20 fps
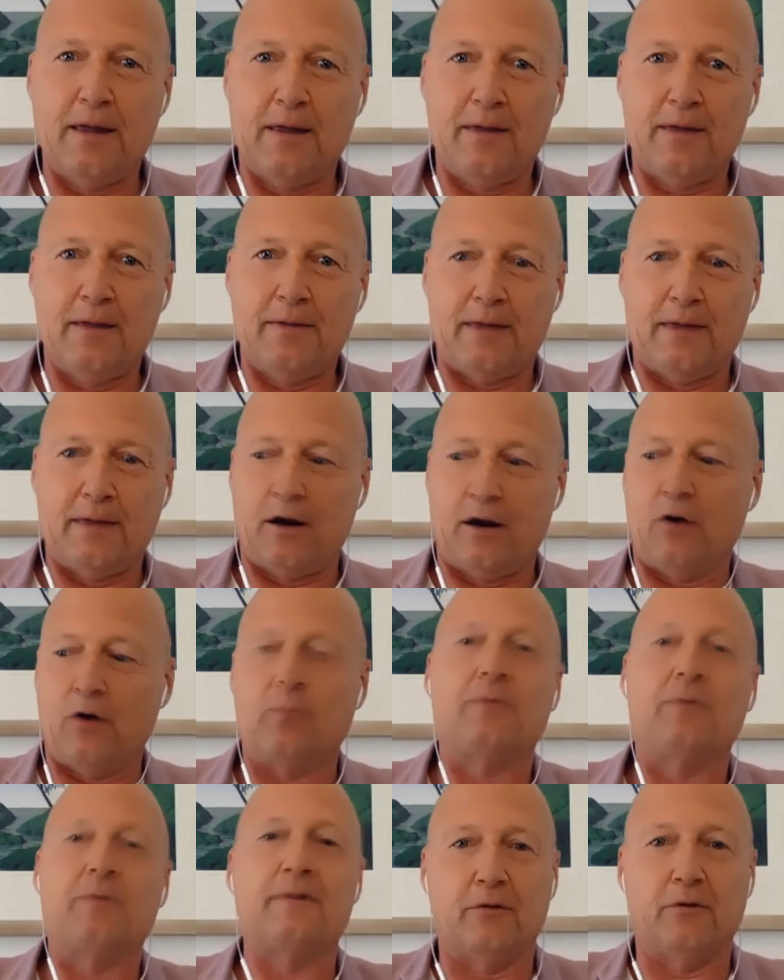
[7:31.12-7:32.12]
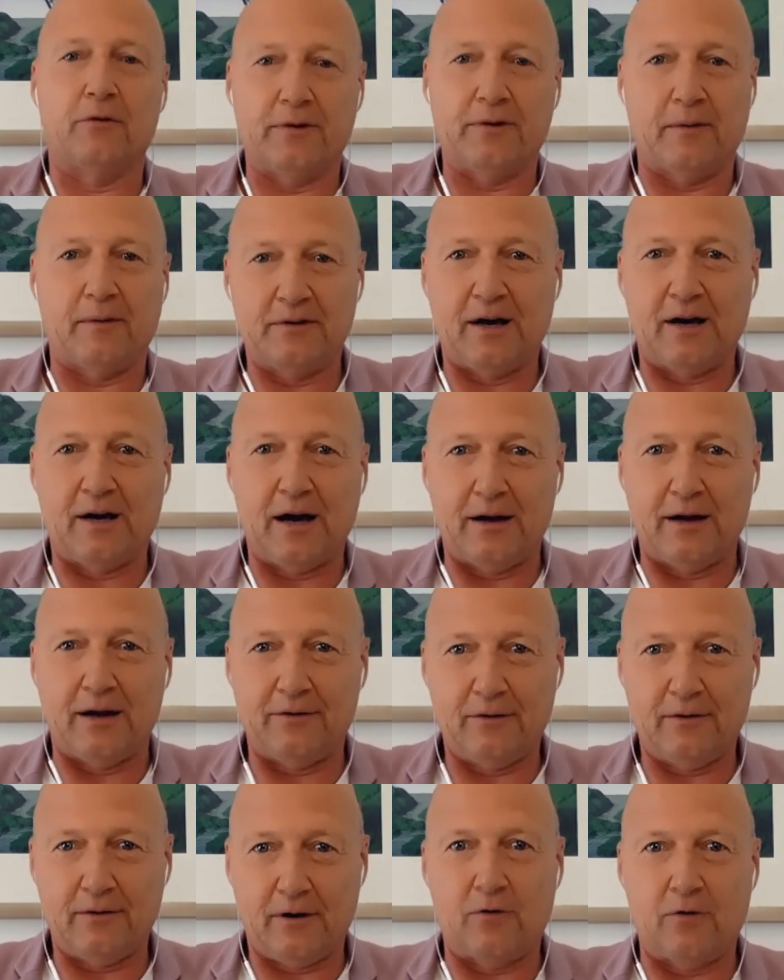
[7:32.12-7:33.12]
that I would self-sabotage.
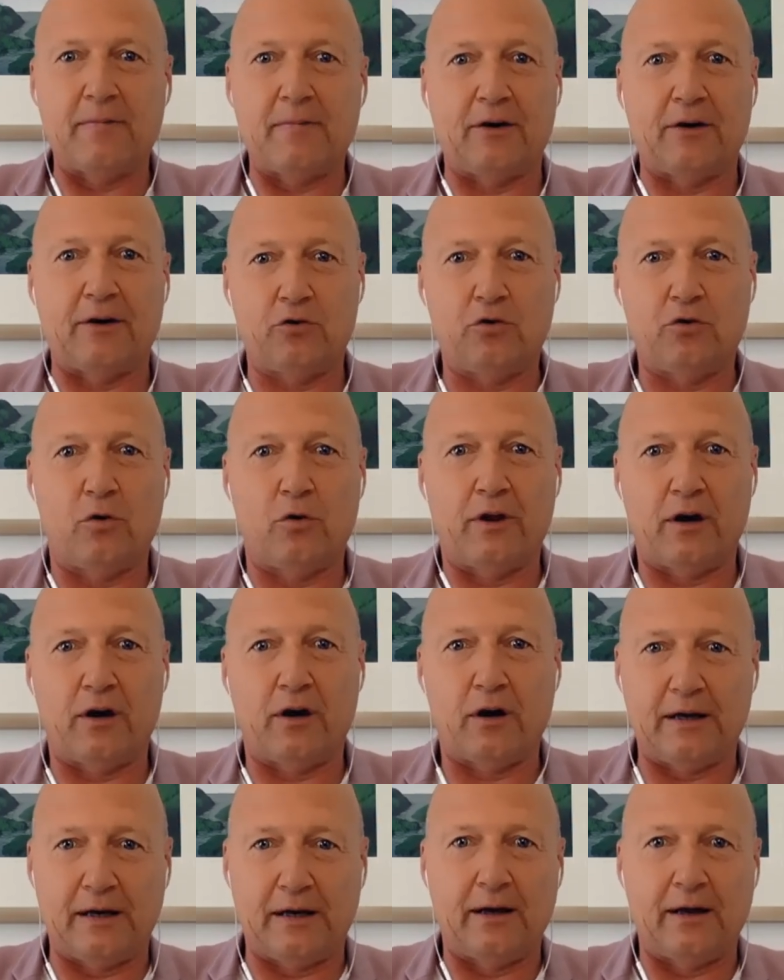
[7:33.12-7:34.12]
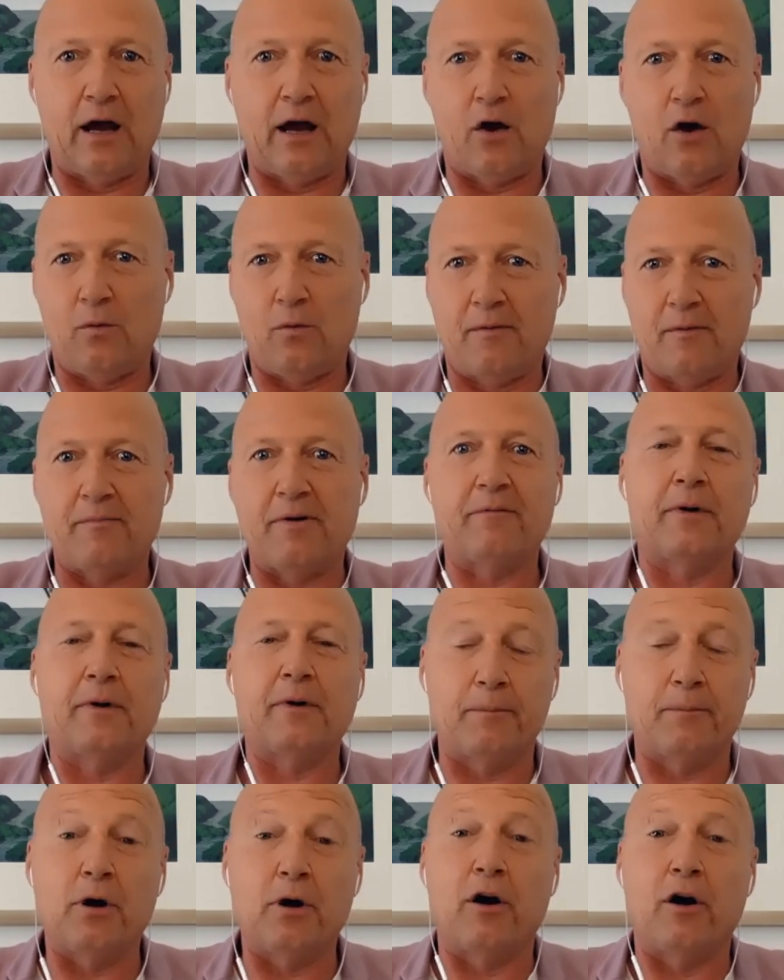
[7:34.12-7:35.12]
I'd make sure that I didn't go above my
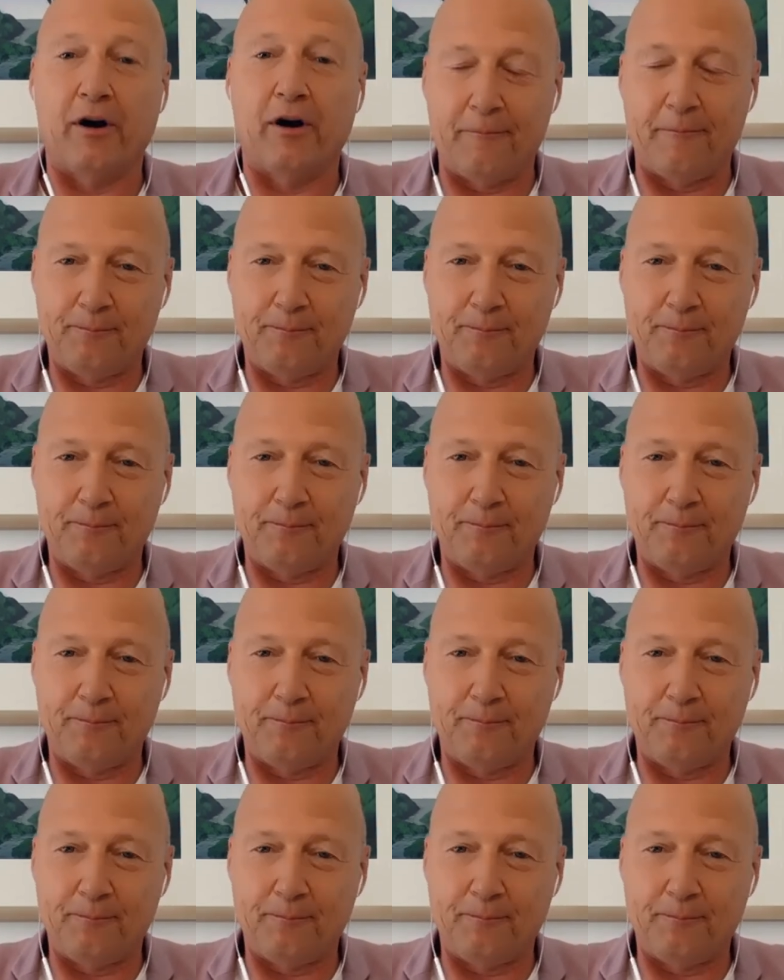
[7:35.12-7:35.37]
program.